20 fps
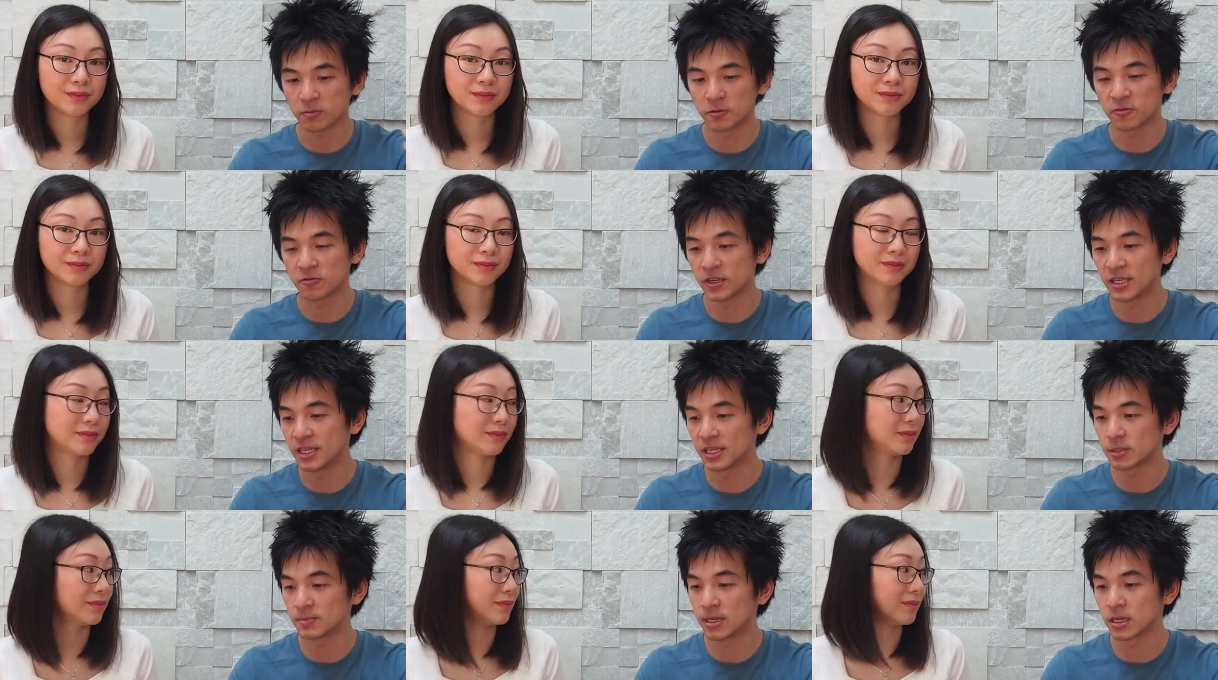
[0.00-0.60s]
Speaker 1: the
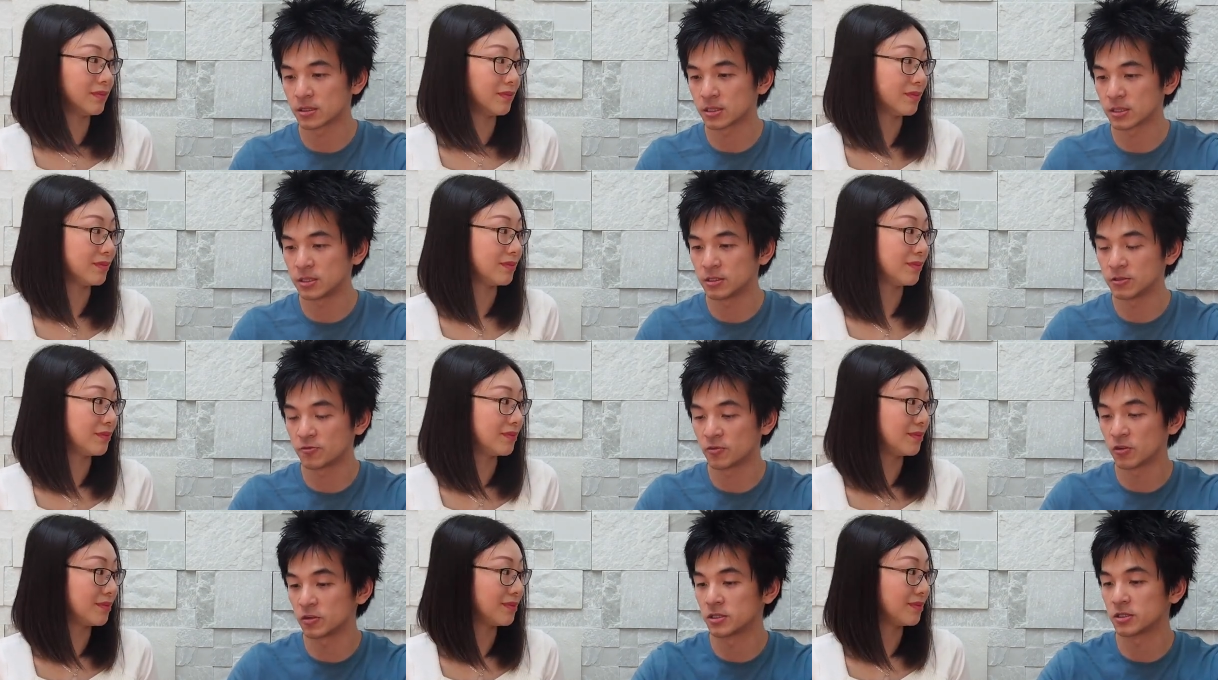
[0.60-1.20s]
Phoenix Mountains
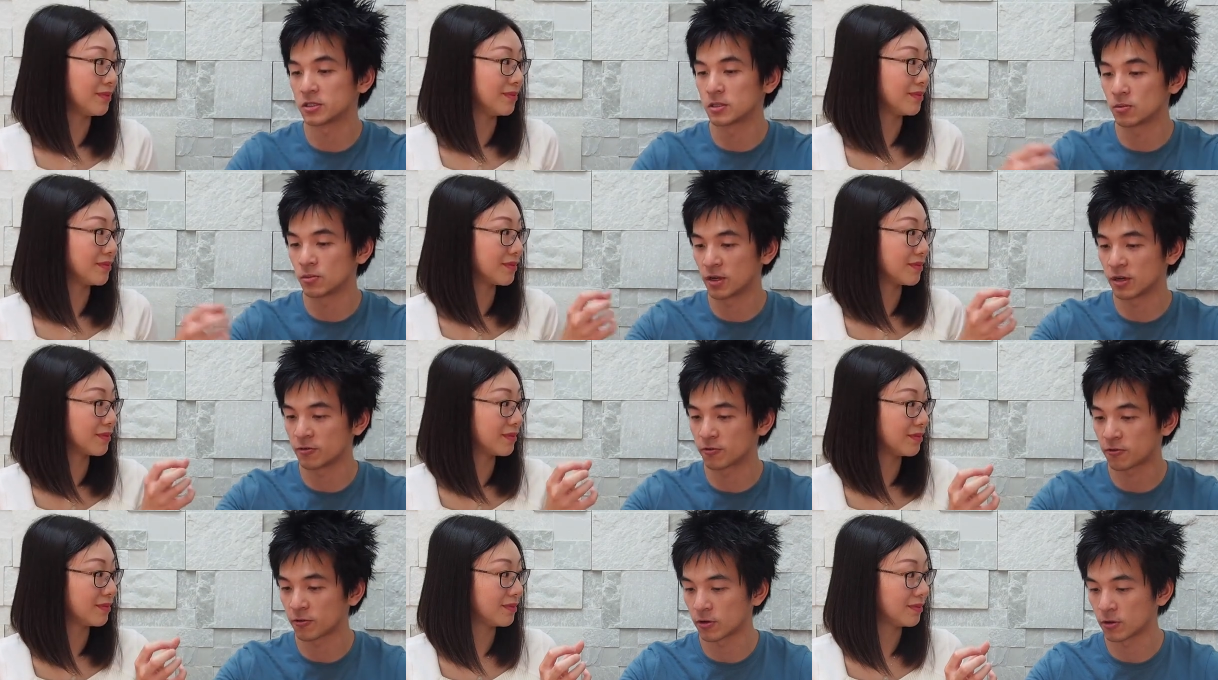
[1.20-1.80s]
versus the one
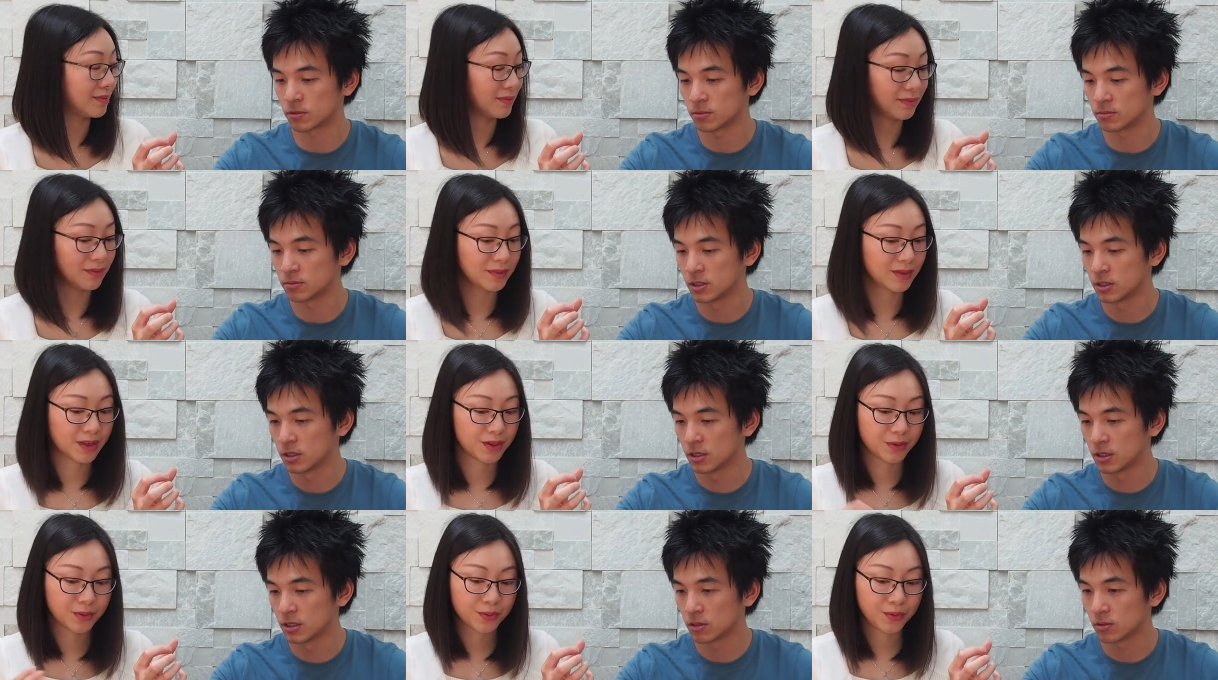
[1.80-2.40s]
from
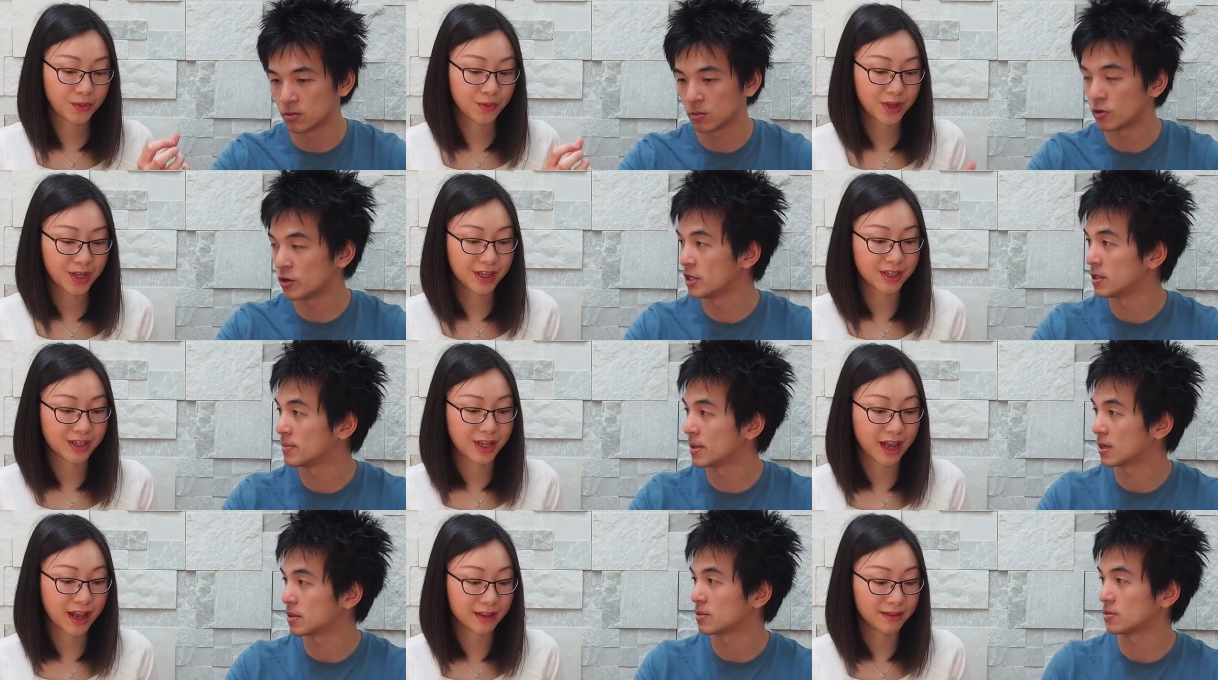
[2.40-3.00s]

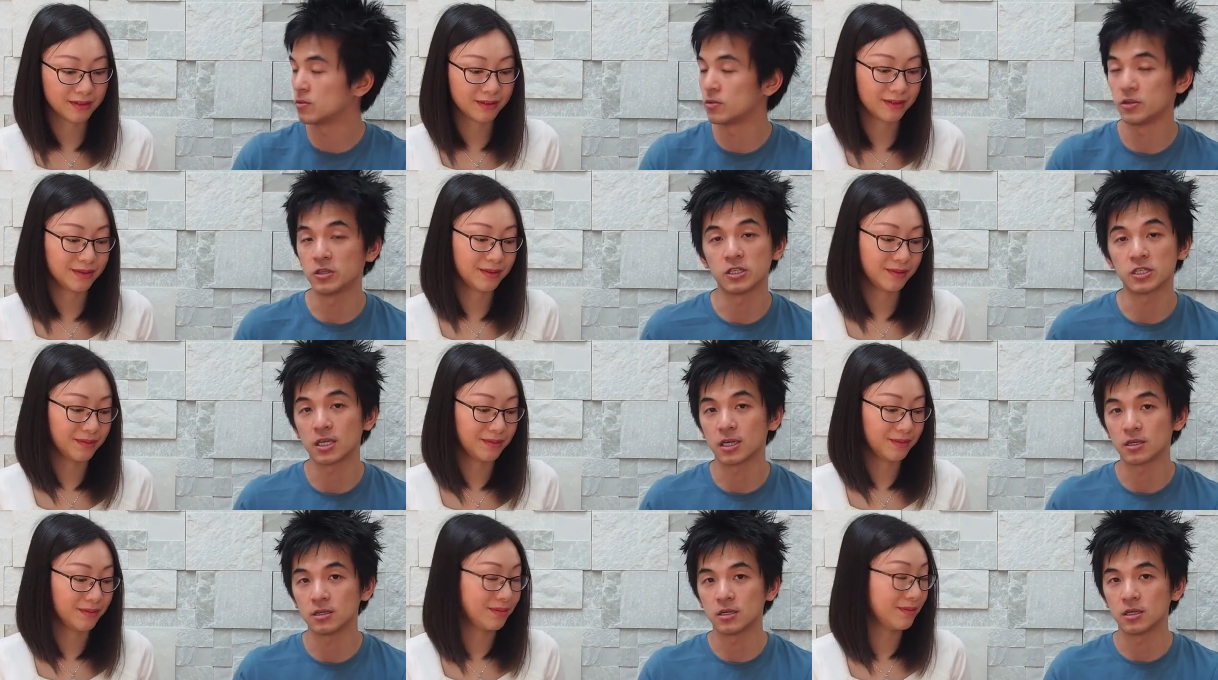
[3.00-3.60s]
Wuyishan, Wuyishan,
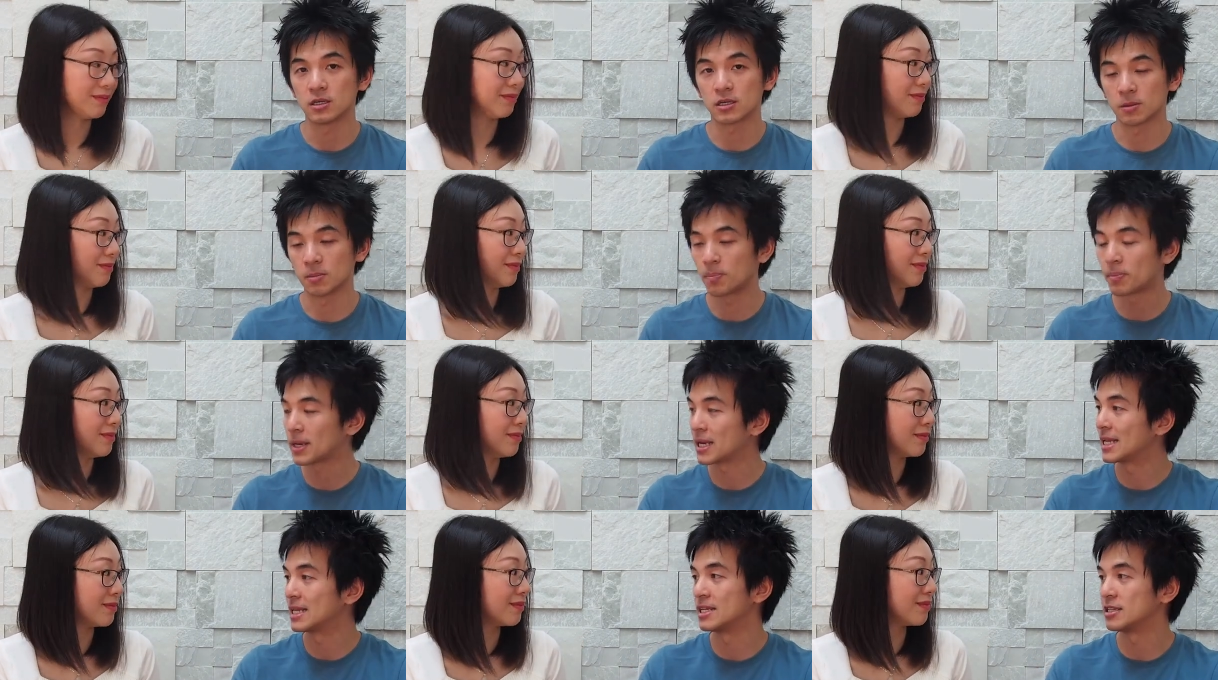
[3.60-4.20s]
mm -hmm.
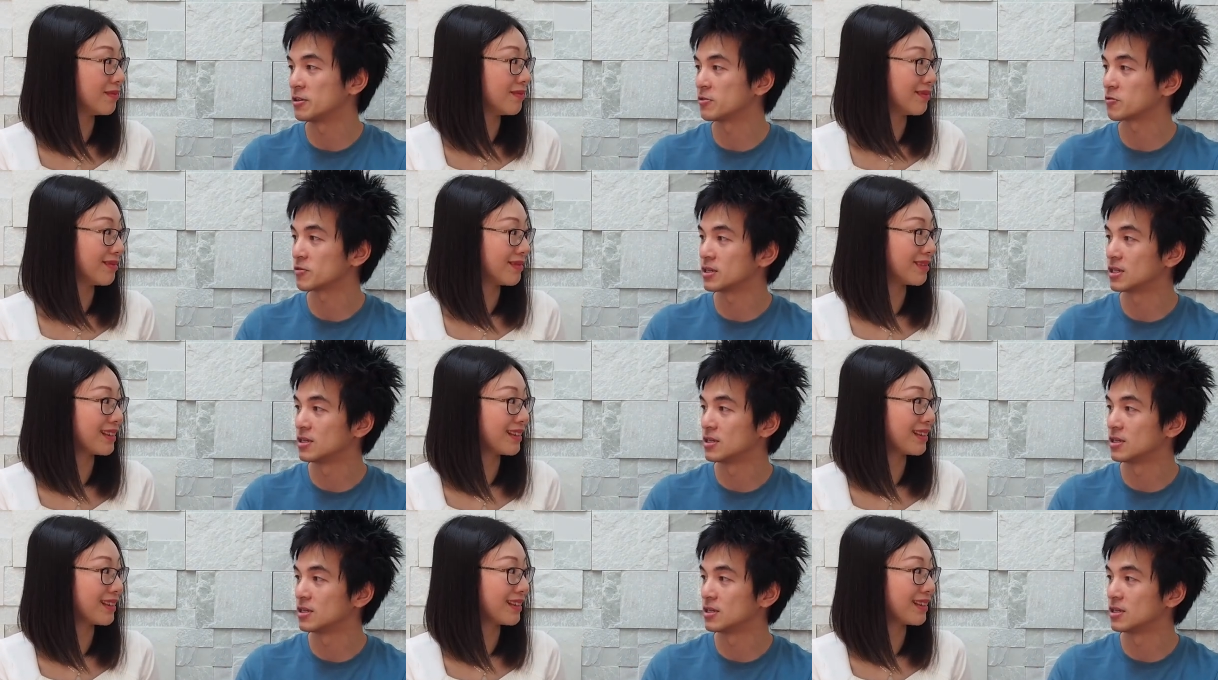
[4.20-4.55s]
completely different.